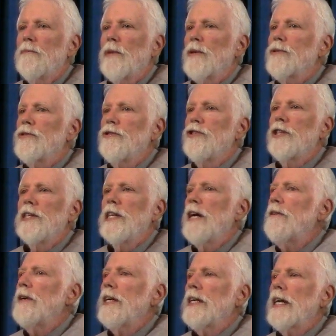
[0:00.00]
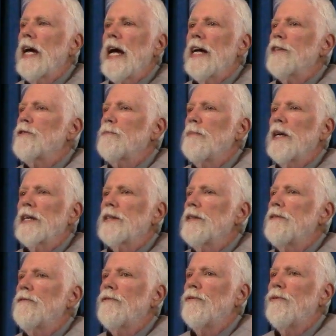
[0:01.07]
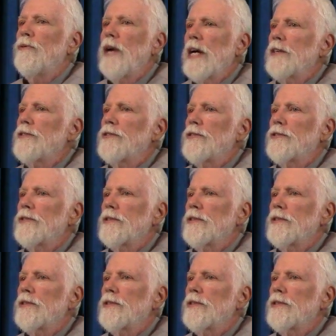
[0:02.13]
most generic aspect of rest.